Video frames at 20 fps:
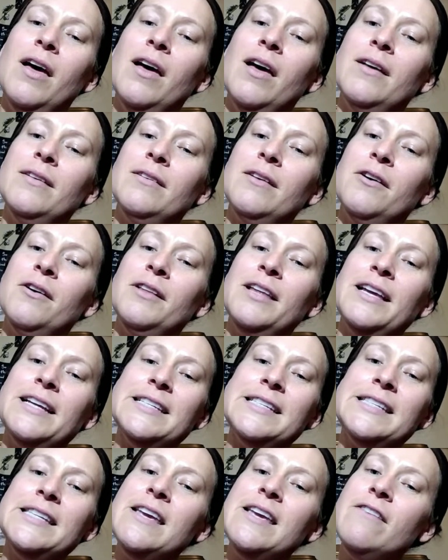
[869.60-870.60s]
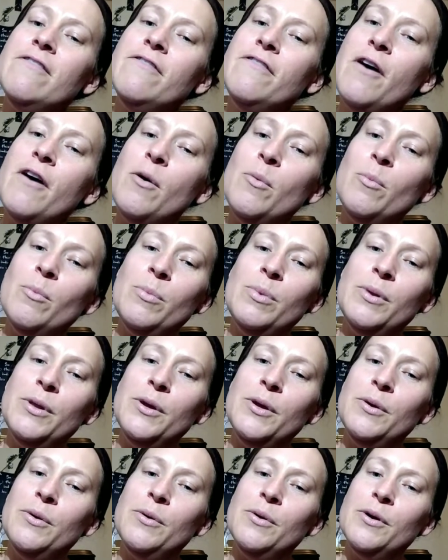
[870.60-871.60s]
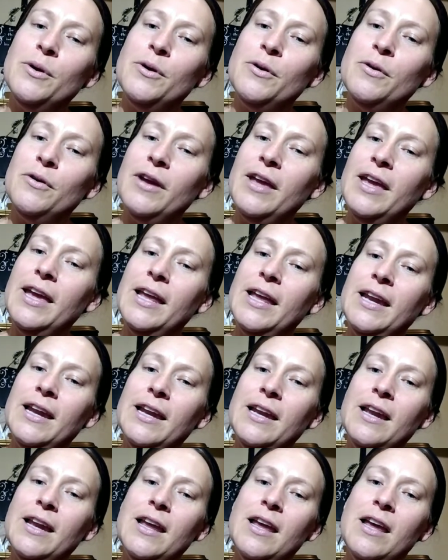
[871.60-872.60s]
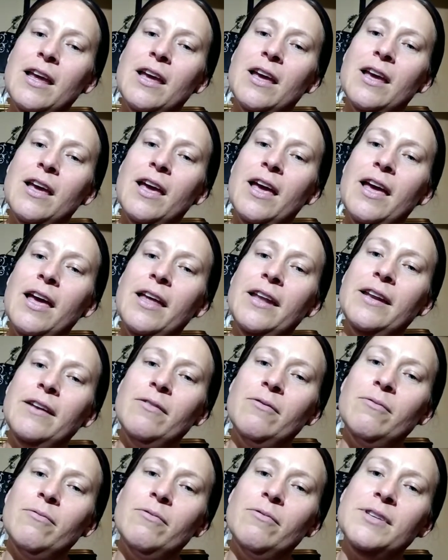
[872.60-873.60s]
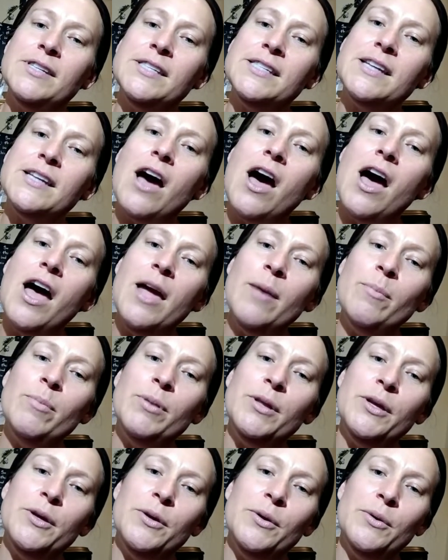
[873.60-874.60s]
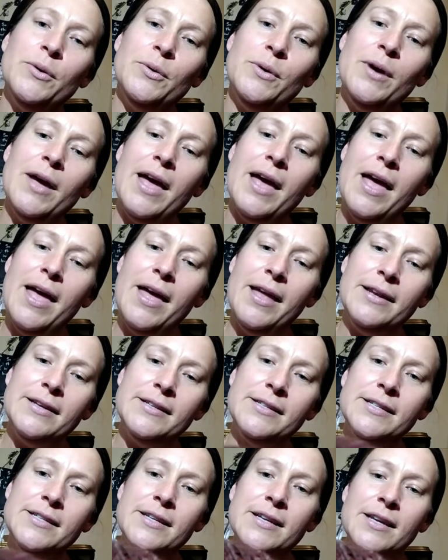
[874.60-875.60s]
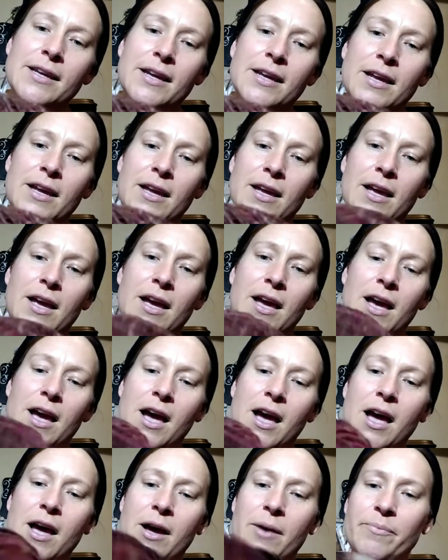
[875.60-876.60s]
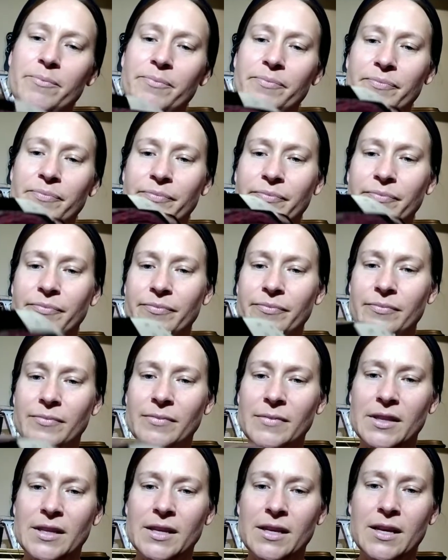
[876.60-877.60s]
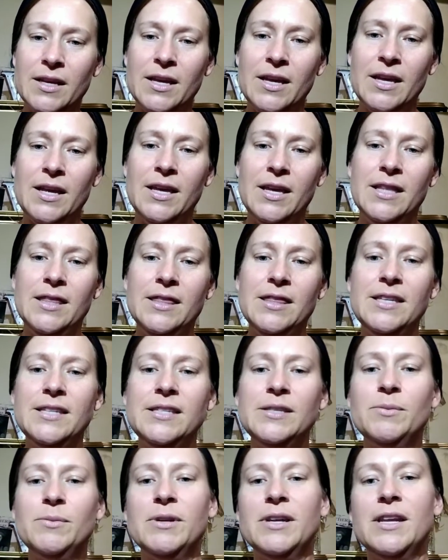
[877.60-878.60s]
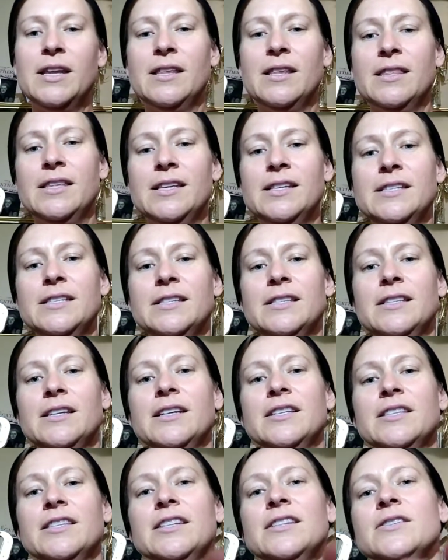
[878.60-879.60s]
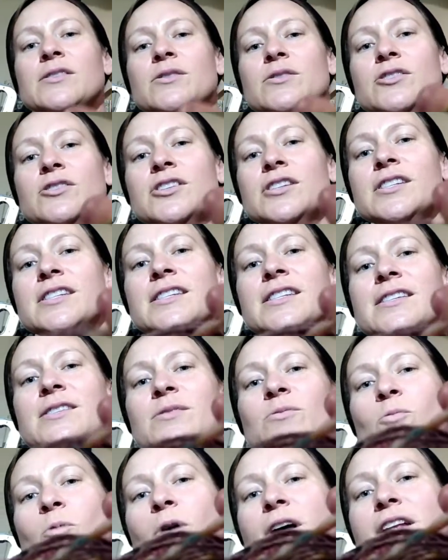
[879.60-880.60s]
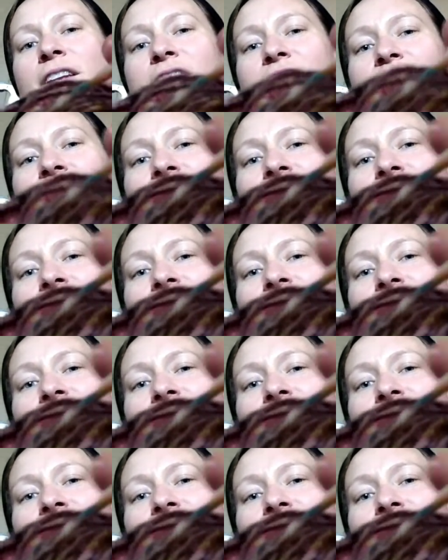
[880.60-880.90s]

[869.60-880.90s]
uh, or like sea foam blue or green and and sky blue and um this one this just just this one